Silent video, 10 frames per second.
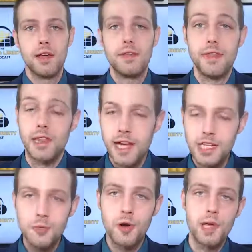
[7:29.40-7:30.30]
Now, the
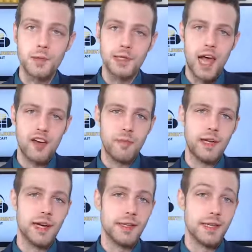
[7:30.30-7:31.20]
next part makes me laugh
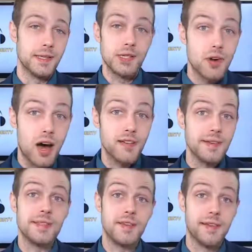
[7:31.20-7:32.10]
because it's so
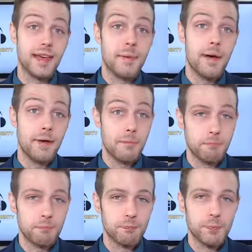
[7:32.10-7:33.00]
obvious if you think about it.
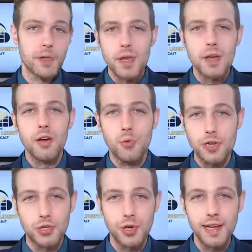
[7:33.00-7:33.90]
When
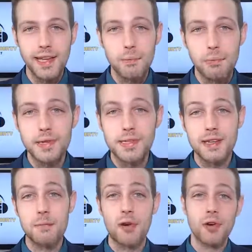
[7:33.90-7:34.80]
treating
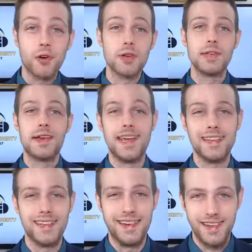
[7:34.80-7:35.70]
imprisoned murderers in
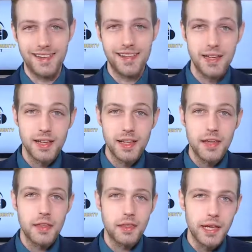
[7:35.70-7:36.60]
England,
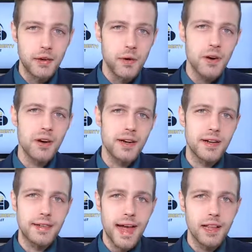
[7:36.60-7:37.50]
Theodore
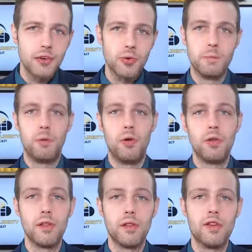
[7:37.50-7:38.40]

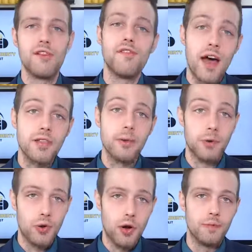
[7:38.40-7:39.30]
Dalrymple found them,
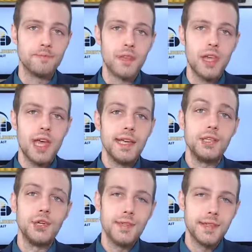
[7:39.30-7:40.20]
quote,
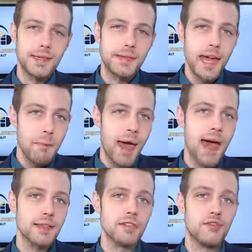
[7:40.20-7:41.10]
using the same
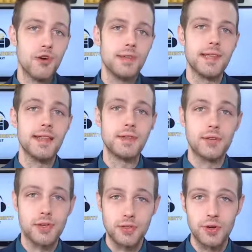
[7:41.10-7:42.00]
passive voice sentence
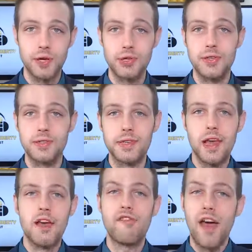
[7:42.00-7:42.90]
constructions
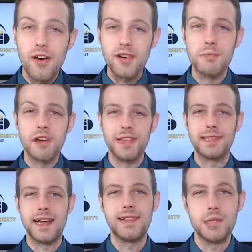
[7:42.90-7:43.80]
found among the
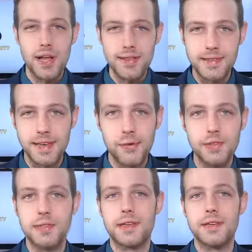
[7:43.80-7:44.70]
intelligentsia when
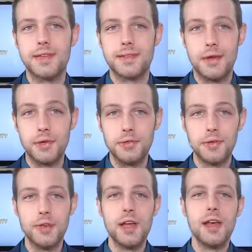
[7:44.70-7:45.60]
discussing
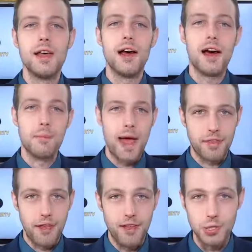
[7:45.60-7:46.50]
social
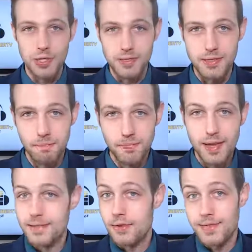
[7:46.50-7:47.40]
pathologies.
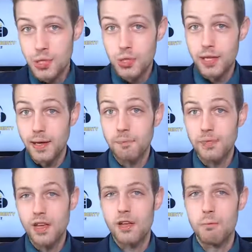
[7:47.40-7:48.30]
So essentially,
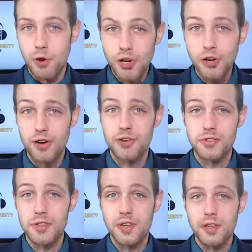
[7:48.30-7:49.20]

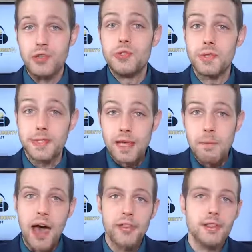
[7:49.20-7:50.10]
murderers use the same
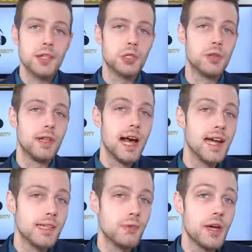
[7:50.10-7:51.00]
pathological
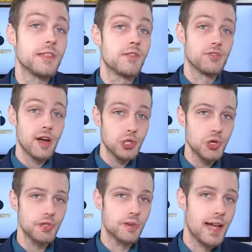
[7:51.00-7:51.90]
lies and ways of
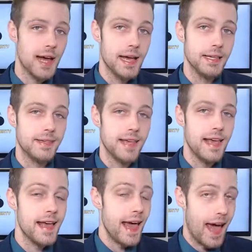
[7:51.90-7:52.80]
structuring their lies
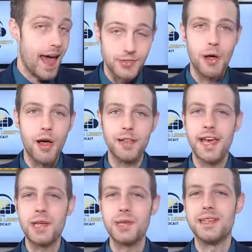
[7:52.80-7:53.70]
as do
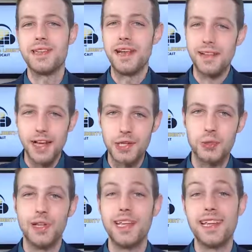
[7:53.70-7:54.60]
politicians and
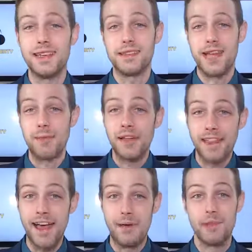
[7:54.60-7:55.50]
intellectual elitists. How about
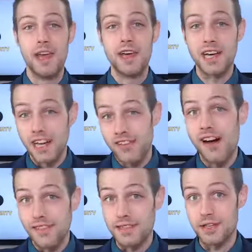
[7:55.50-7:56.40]
that? Kind of
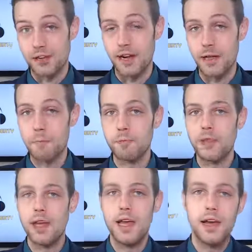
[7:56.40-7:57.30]
obvious, all right?
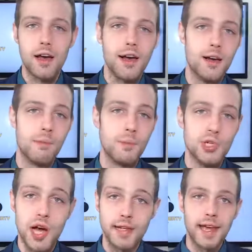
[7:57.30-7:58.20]

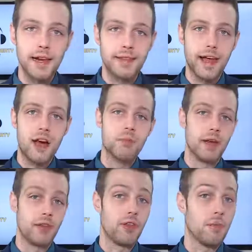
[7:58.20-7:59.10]
John Kenneth
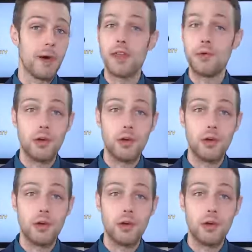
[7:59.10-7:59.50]
Galbraith, who, by the way,